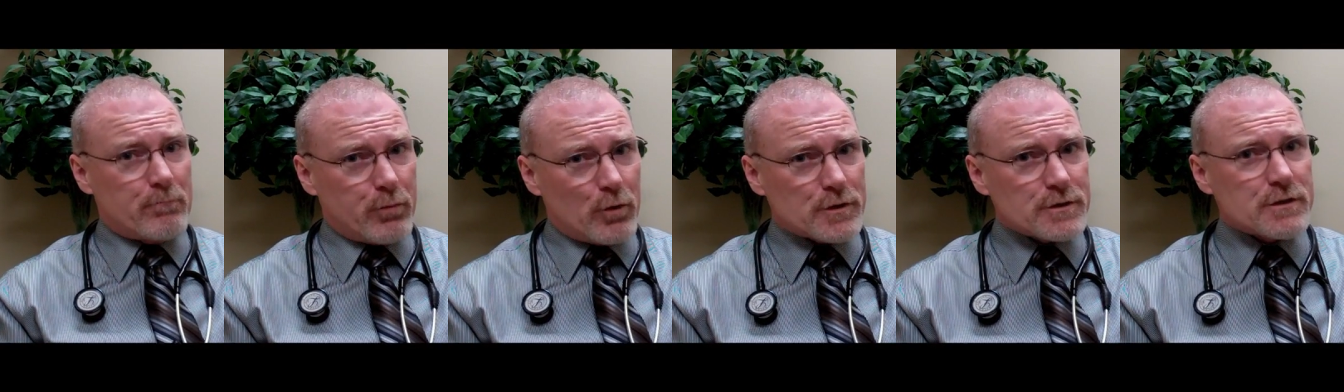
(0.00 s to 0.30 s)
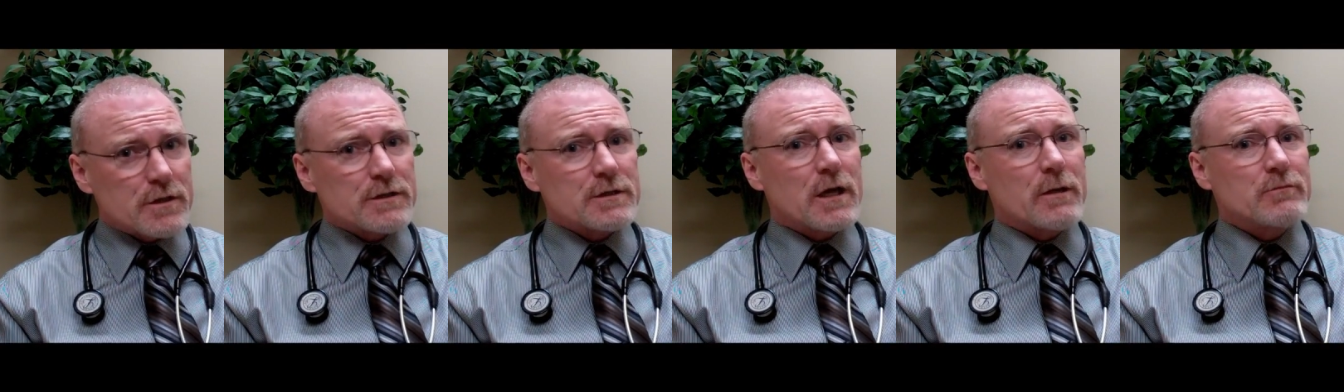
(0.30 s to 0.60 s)
push
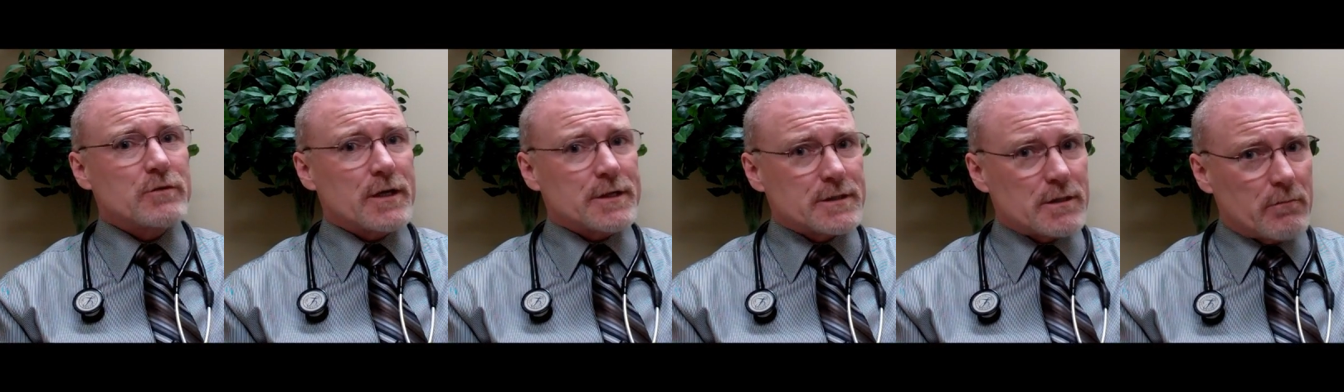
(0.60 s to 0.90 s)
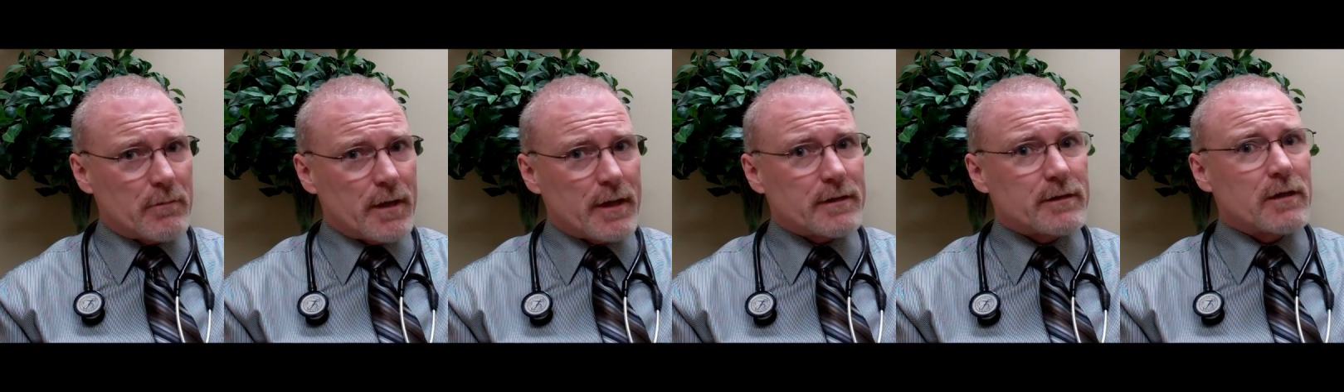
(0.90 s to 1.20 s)
the subject a
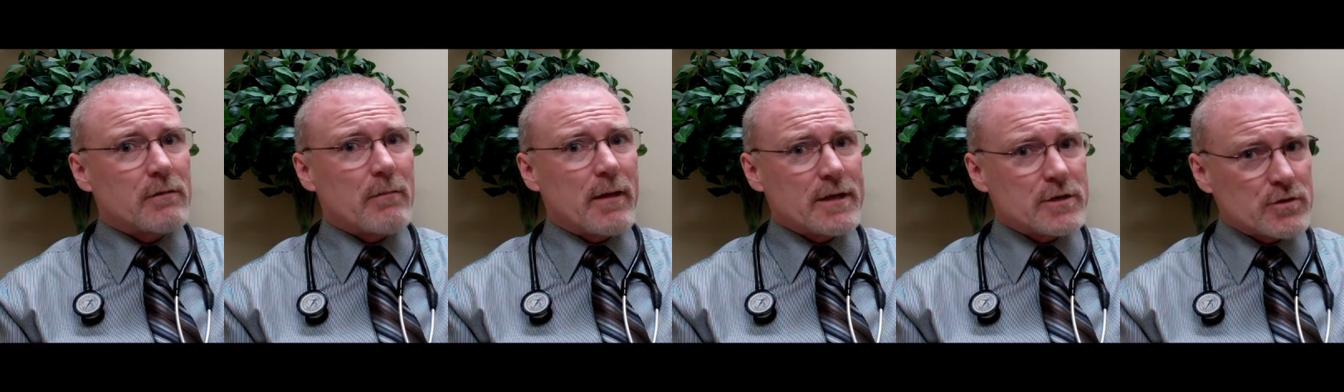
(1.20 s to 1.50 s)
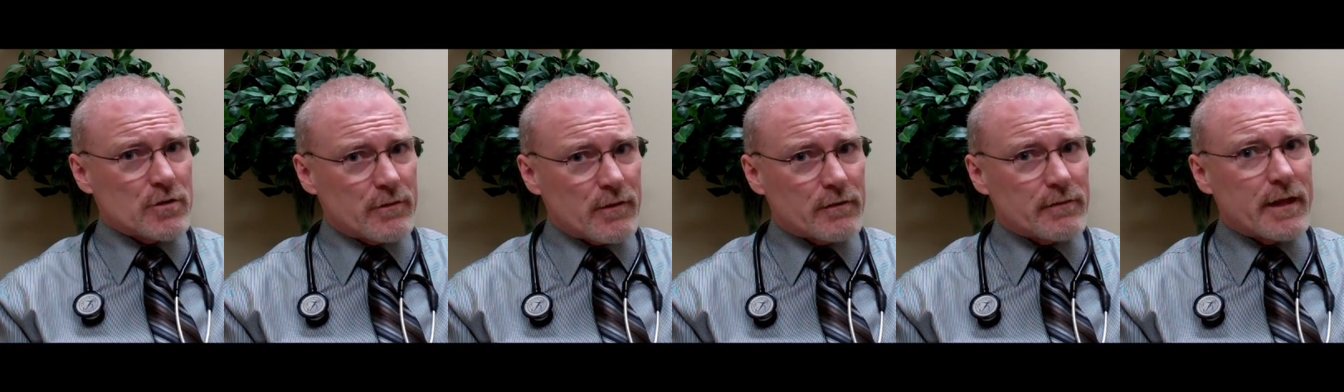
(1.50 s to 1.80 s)
bit and make
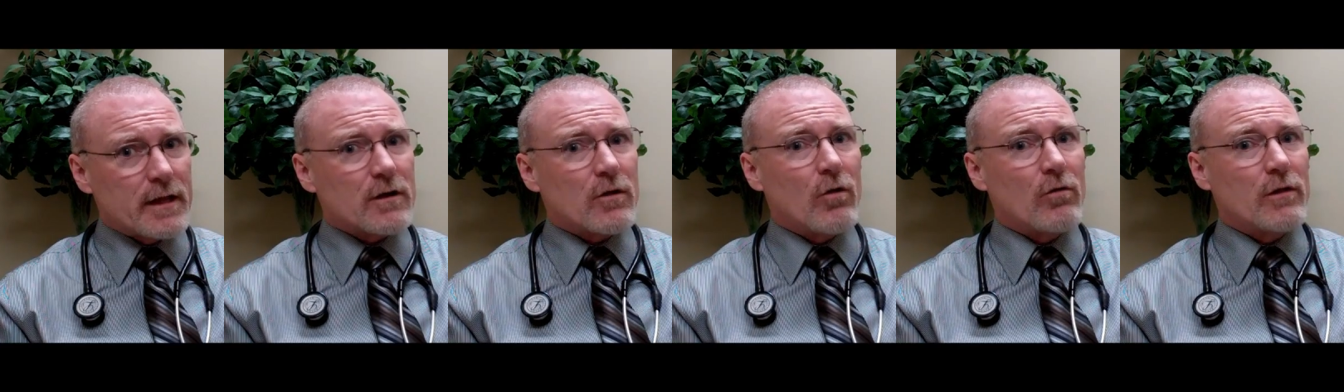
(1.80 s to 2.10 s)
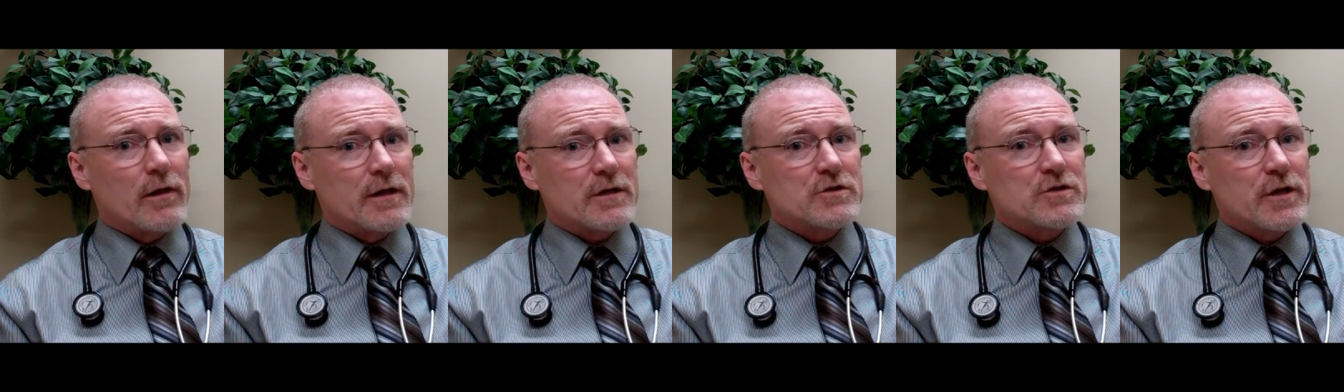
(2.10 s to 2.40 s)
sure that that
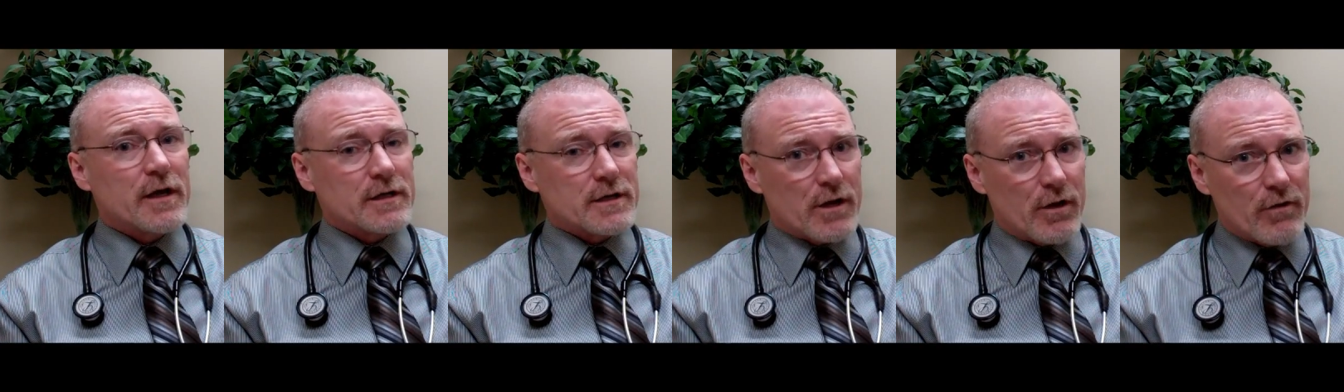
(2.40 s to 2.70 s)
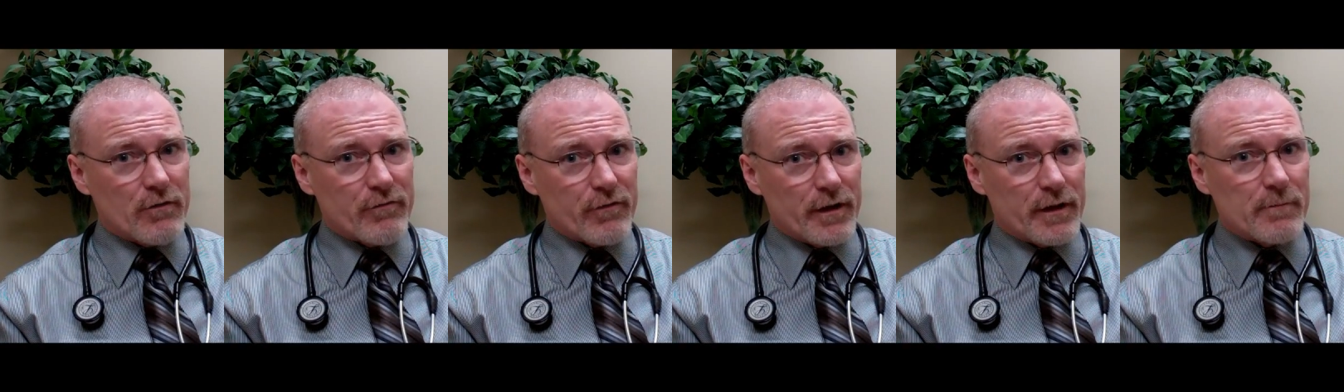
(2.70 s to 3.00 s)
colon is checked
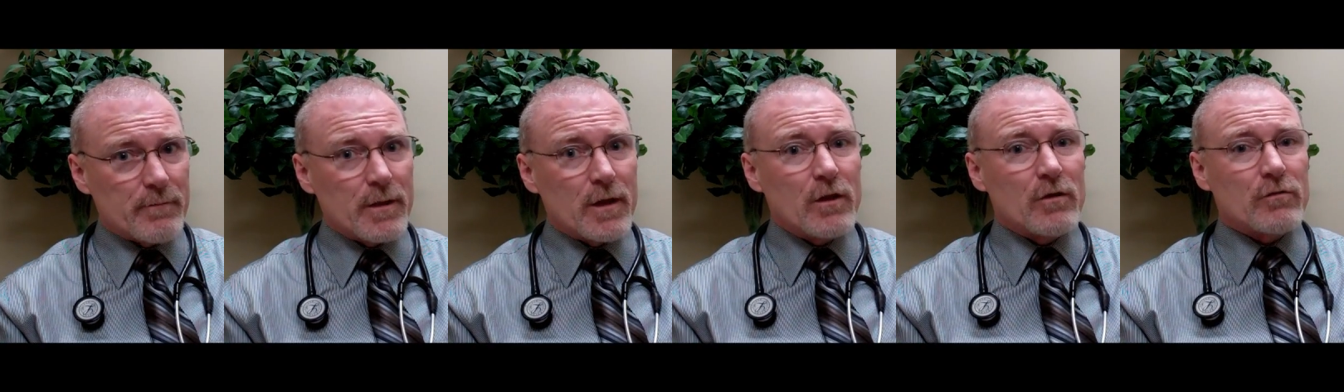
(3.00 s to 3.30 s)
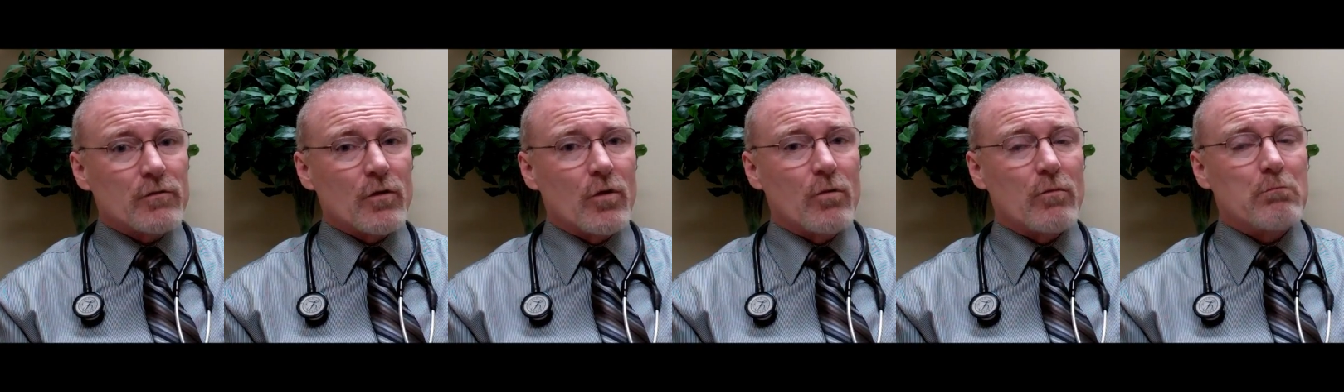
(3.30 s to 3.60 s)
carefully.
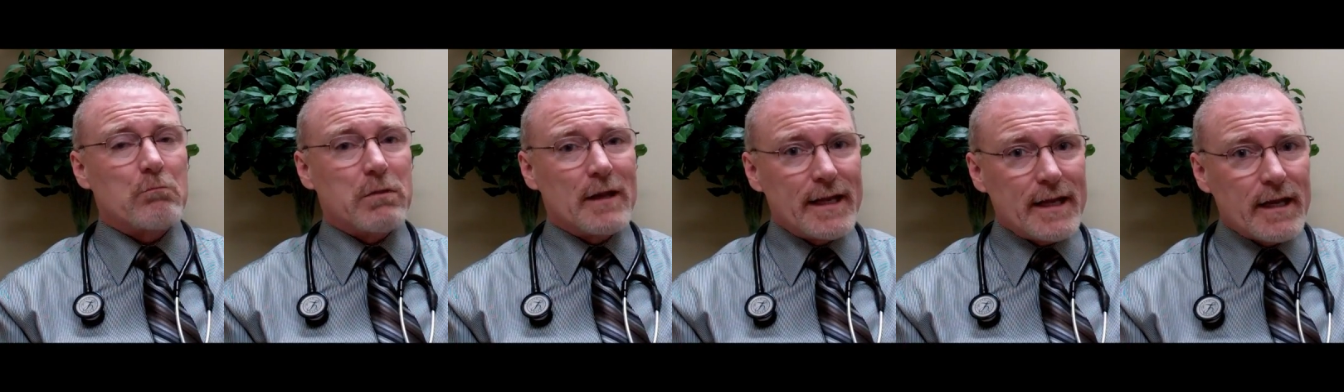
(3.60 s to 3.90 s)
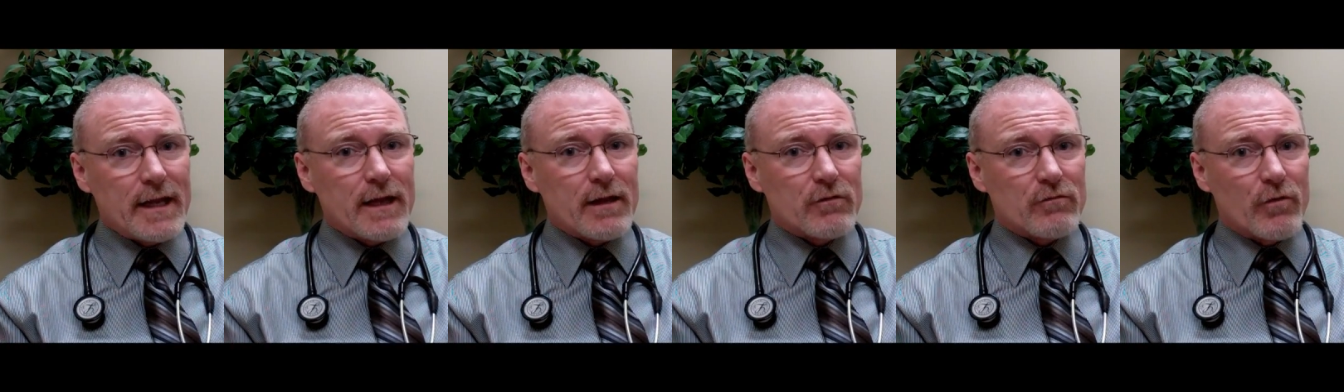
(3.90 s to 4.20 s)
So
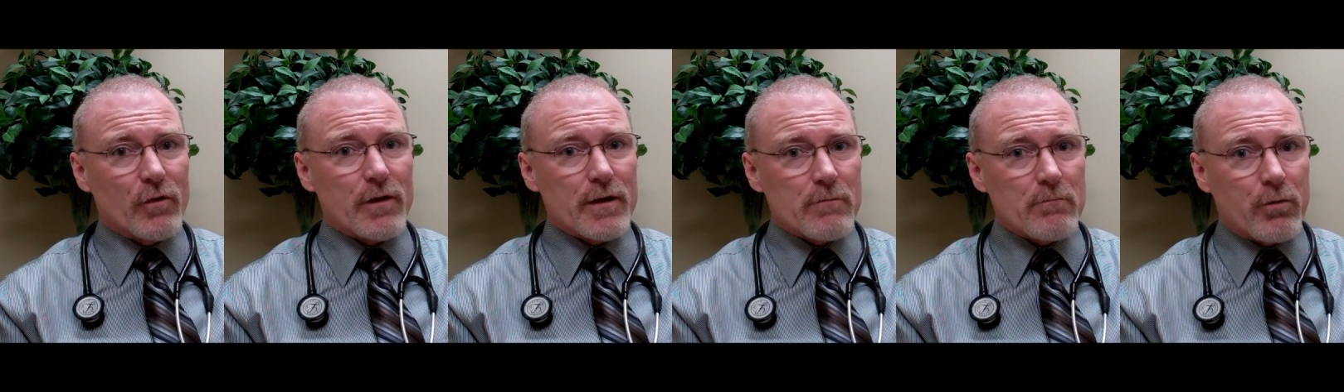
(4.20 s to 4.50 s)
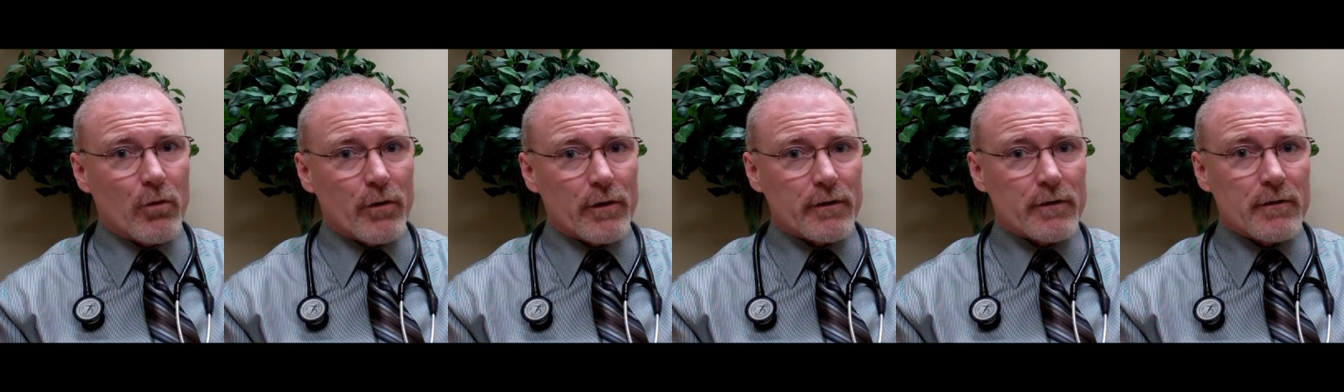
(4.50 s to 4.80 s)
bleeding is very
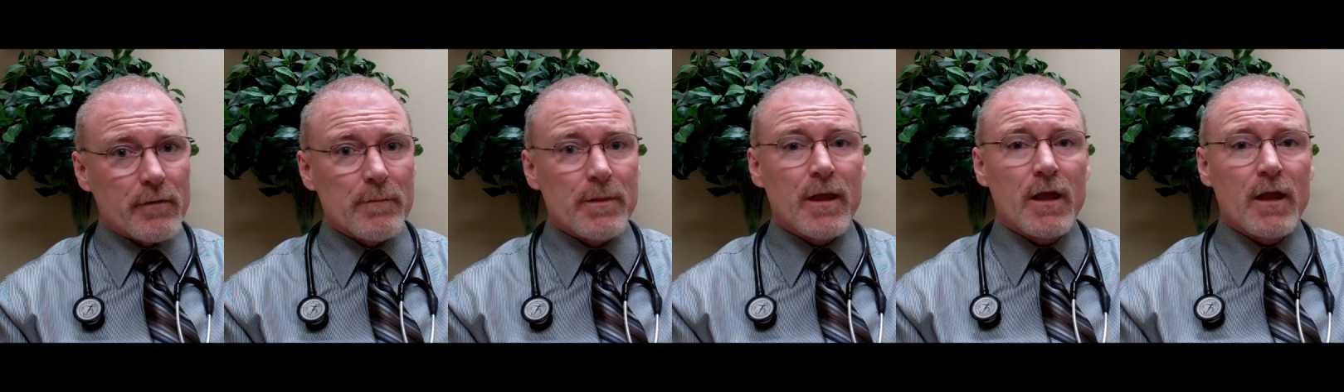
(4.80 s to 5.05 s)
important.